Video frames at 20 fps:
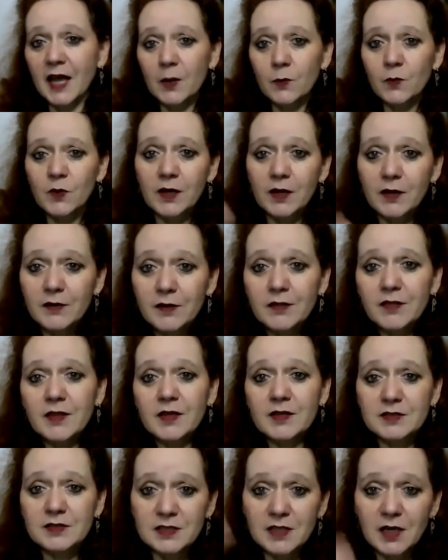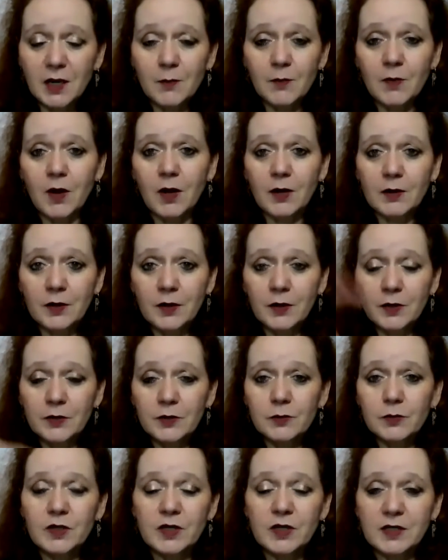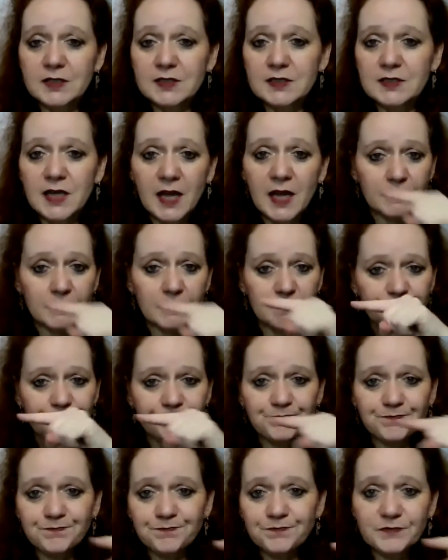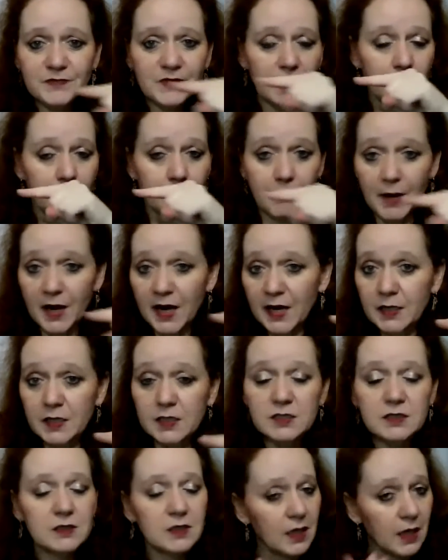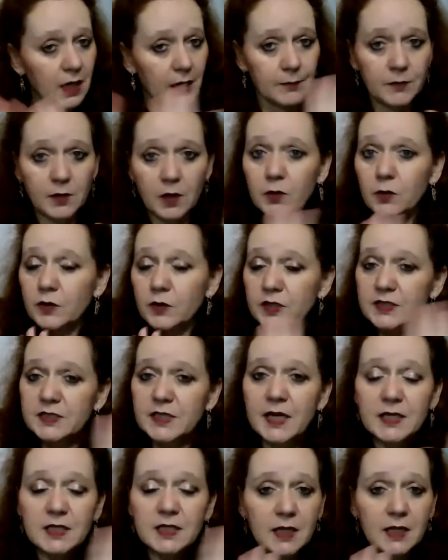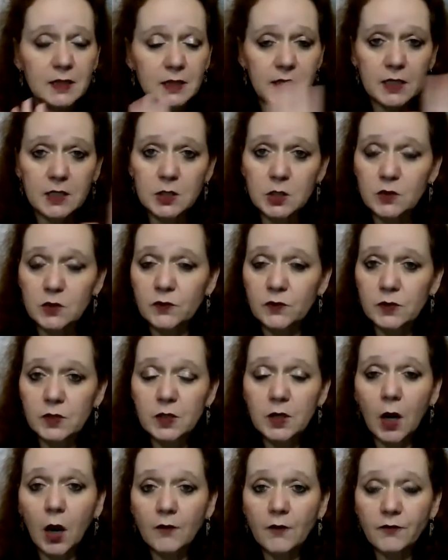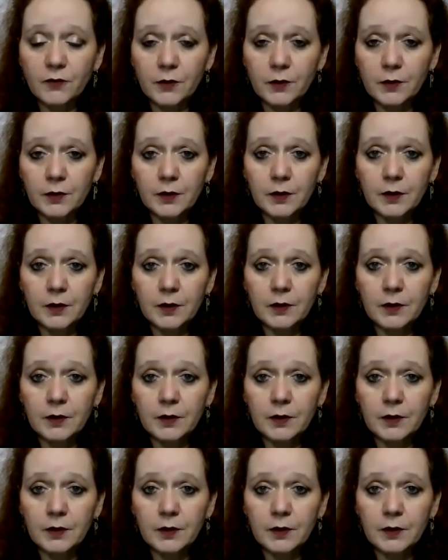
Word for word: And when other things come on, you can say, minus, I'm not going to take that. Thank you for the offer.